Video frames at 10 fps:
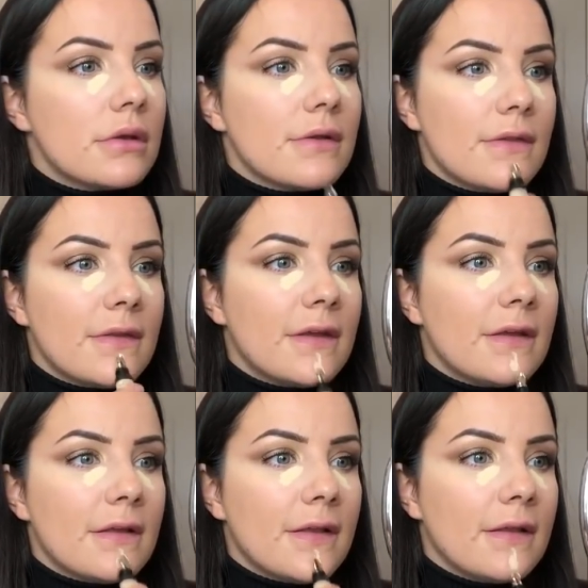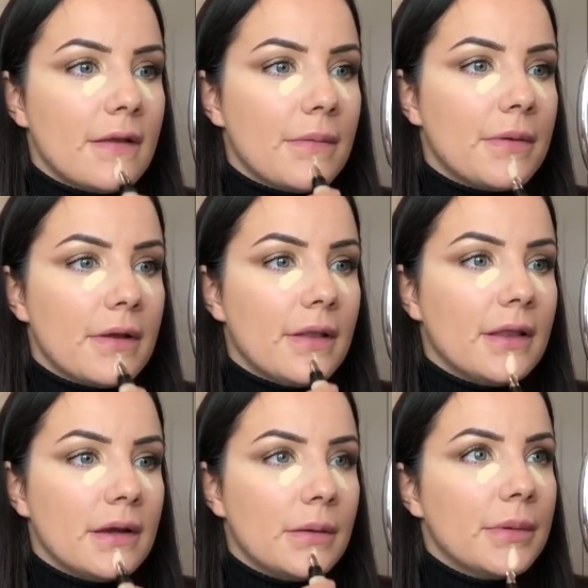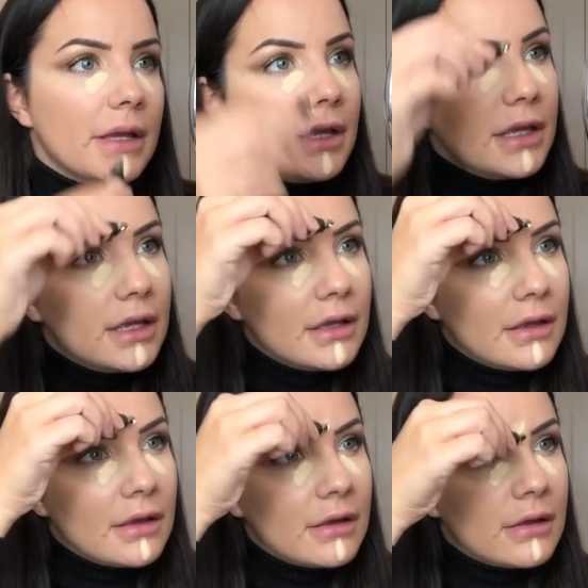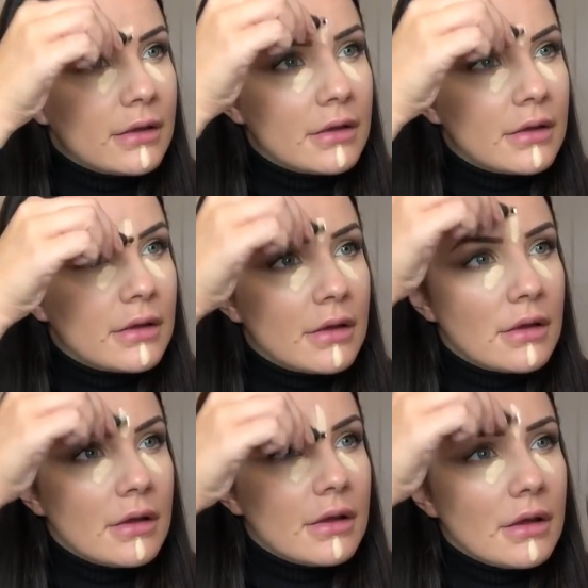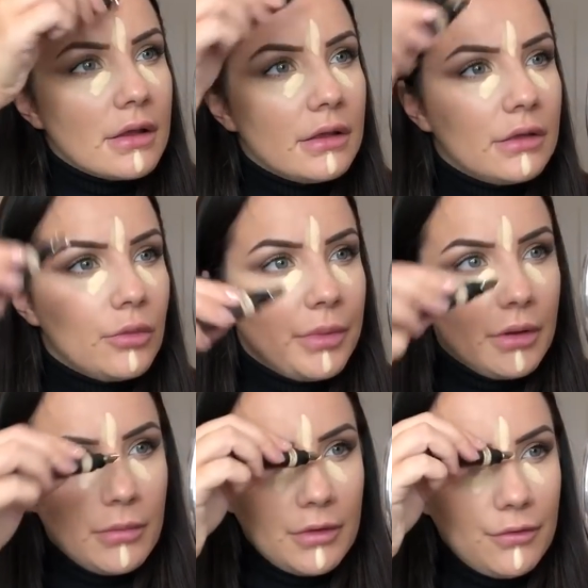And then I'll put a little bit here and a little bit on my